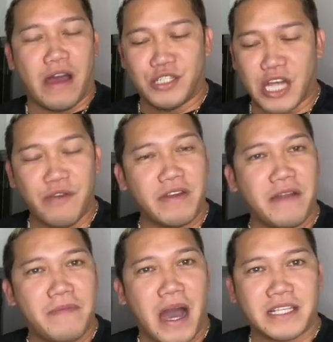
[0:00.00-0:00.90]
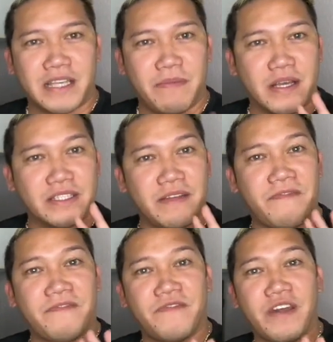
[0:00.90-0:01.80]
genuine unboxing because
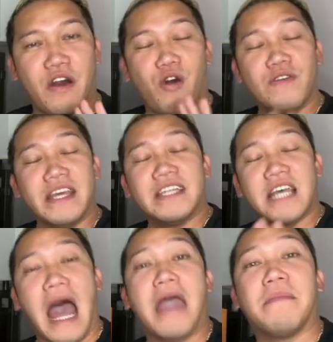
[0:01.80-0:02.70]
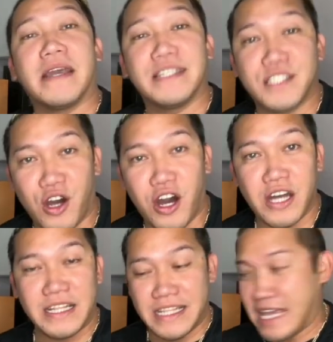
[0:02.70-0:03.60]
the only time I
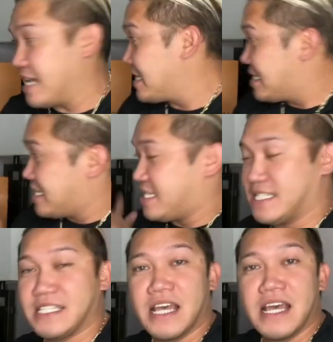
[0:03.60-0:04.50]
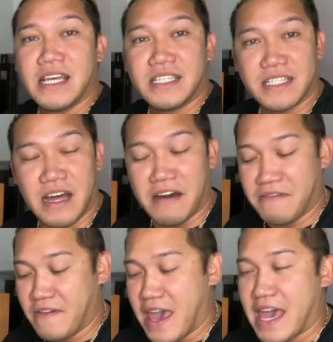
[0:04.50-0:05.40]
saw this
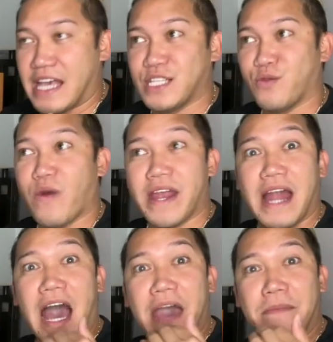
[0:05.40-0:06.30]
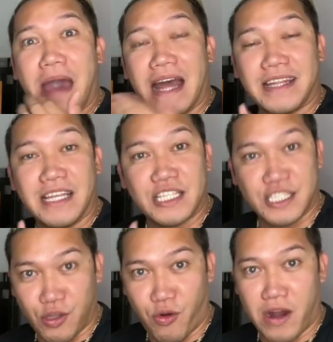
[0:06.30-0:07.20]
stuff is when I'm at the
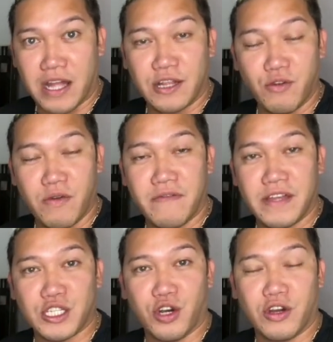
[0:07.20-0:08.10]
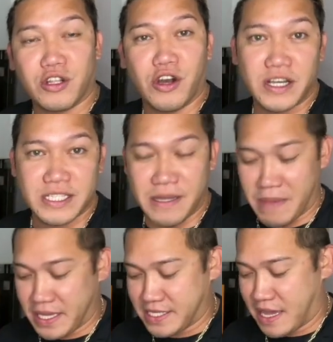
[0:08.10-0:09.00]
store at Louis Vuitton Costa
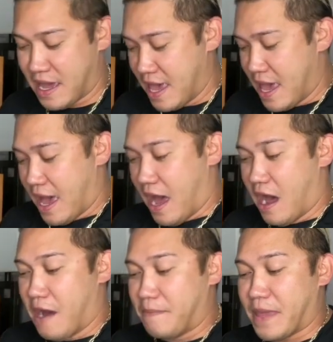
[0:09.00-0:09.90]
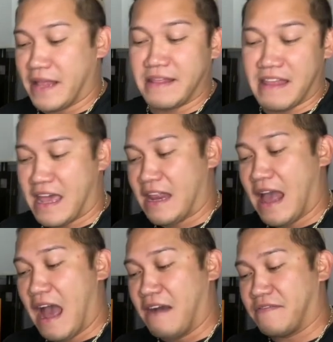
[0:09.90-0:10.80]
Mesa, and then
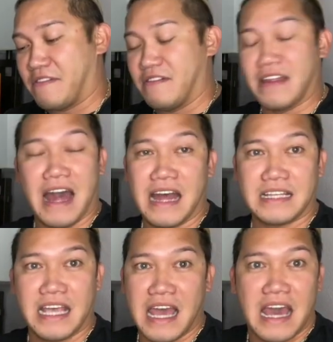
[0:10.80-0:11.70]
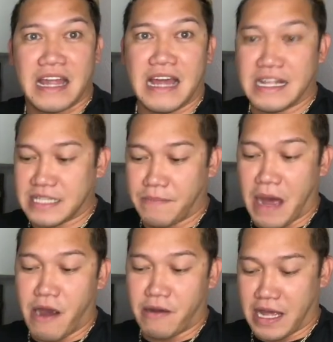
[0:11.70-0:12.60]
after that, that's
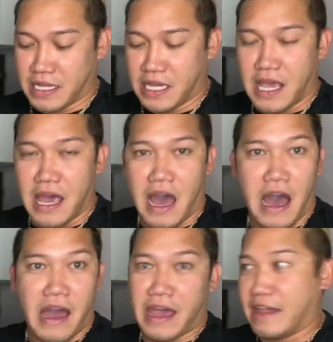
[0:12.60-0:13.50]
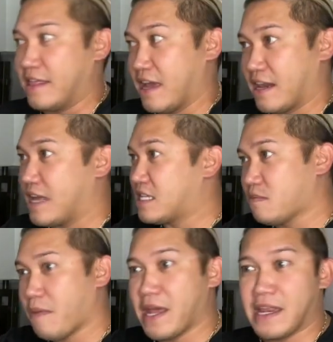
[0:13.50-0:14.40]
about it. And then it's
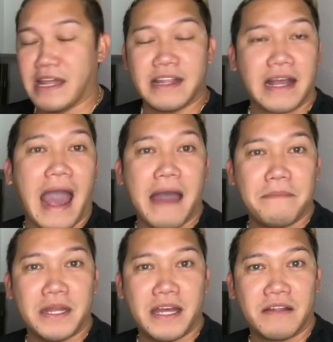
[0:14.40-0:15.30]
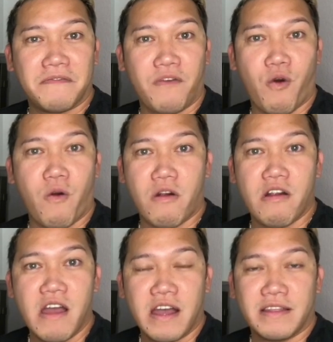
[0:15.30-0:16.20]
been in the cabinet
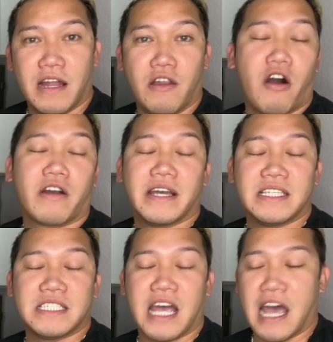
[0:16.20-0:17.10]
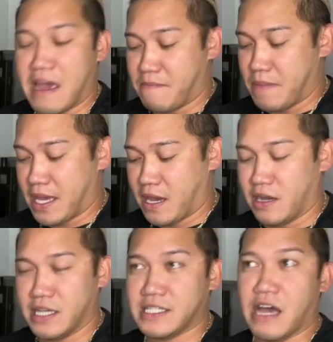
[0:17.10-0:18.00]
for the longest time
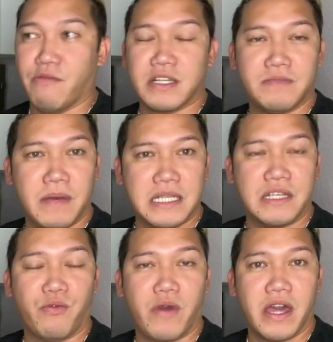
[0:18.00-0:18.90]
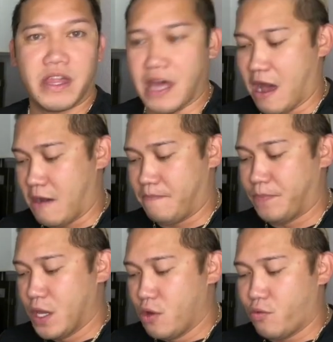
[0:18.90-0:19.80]
because I was busy with
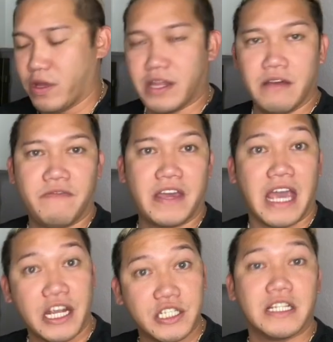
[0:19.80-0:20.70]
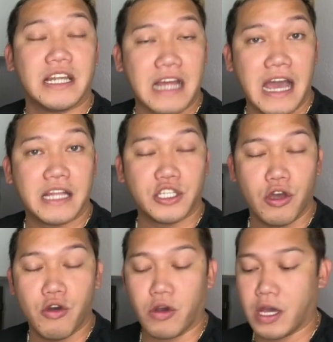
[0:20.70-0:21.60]
the vacation that I
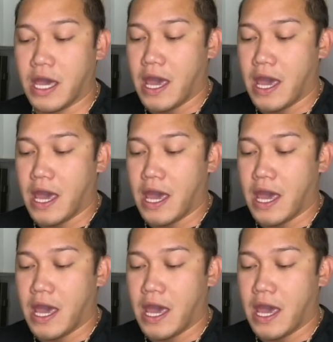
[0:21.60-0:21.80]
took